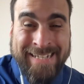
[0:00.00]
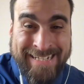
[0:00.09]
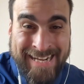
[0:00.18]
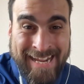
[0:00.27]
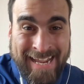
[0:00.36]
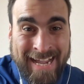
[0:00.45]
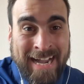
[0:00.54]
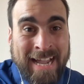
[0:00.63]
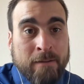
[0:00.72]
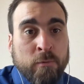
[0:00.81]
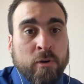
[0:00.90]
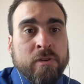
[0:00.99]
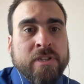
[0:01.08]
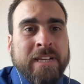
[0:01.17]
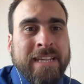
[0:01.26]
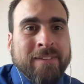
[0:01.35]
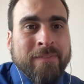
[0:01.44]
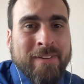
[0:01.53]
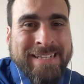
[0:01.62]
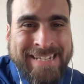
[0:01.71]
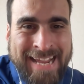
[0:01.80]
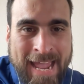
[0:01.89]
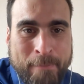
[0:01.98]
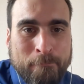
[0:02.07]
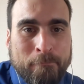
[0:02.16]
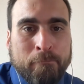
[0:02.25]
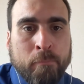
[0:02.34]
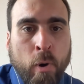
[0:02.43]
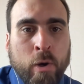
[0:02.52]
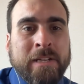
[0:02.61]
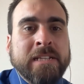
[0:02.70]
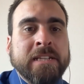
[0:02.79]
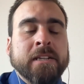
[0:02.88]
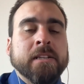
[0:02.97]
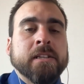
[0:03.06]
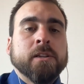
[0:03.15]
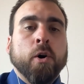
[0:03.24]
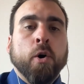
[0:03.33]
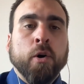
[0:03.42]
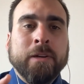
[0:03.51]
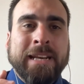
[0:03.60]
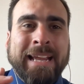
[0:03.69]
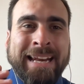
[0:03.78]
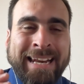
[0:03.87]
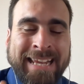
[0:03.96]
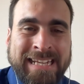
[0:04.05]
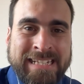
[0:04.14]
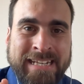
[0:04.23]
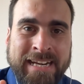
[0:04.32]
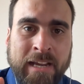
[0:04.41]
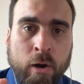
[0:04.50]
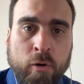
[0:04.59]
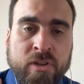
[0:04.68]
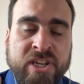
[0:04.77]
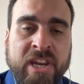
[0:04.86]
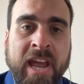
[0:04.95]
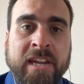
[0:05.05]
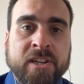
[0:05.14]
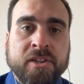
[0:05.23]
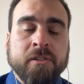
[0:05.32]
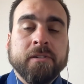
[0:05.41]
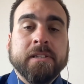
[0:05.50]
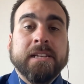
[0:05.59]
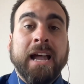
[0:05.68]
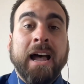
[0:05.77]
Today I am going to give you 10 pointers on lease negotiations,